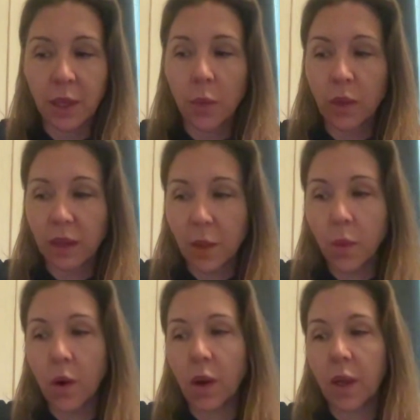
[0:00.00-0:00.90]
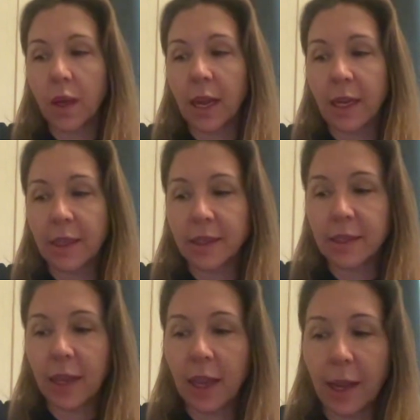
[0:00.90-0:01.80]
what they want, and
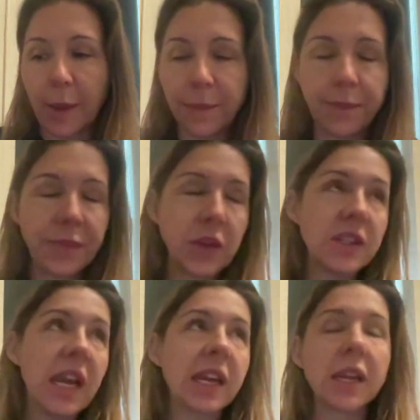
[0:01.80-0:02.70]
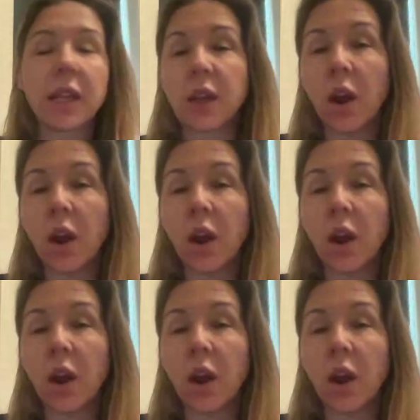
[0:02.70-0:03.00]
it's they're taking like